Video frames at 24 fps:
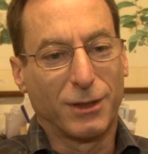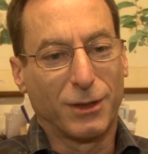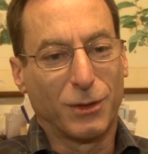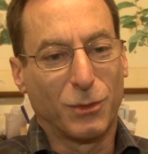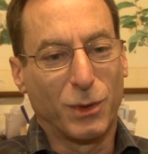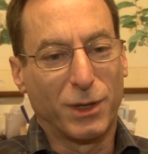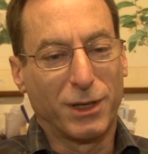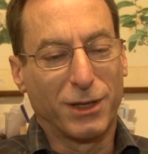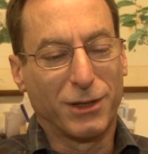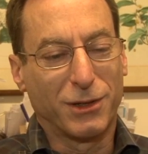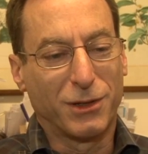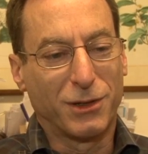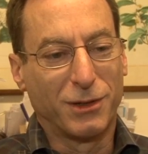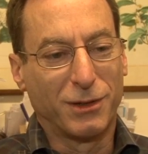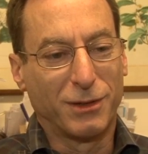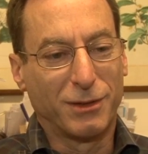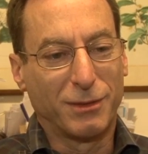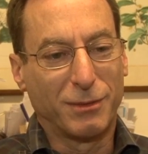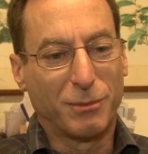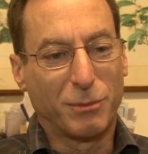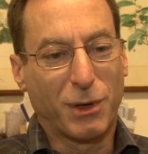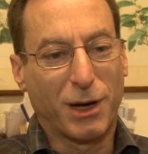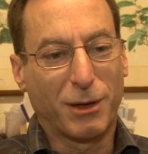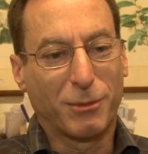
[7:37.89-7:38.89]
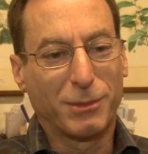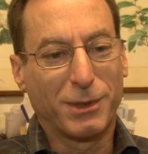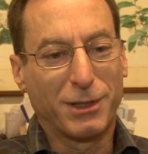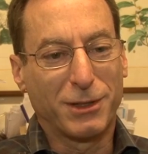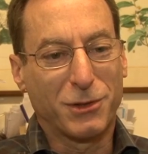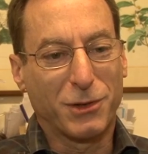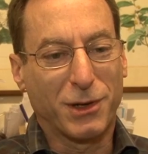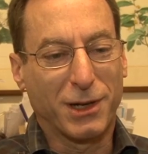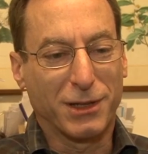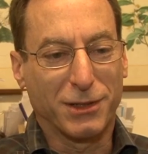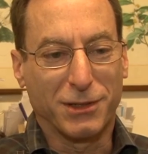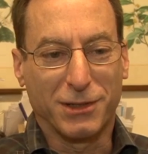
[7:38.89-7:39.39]
we could probably
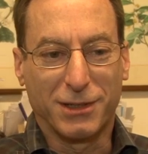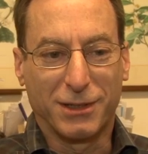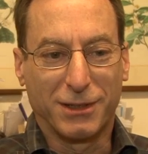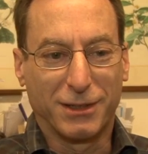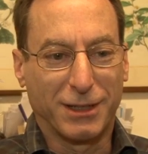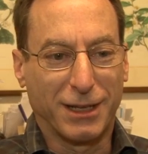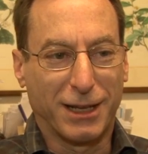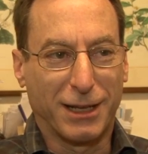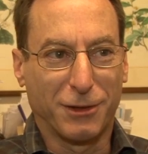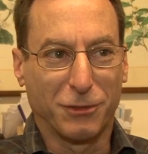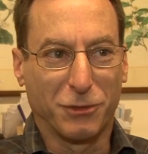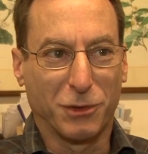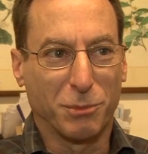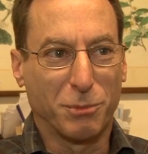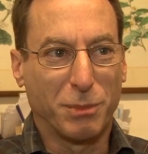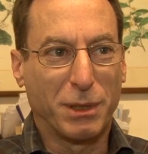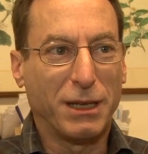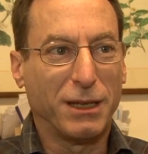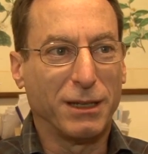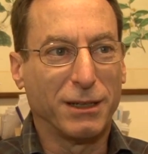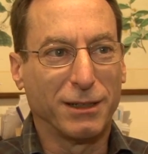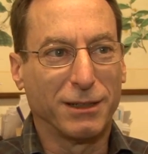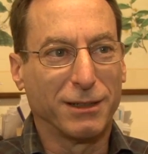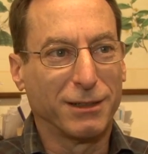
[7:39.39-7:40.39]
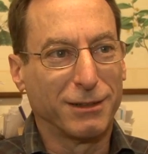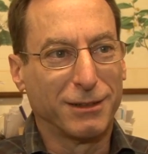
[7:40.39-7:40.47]
trace to Alfred Peet.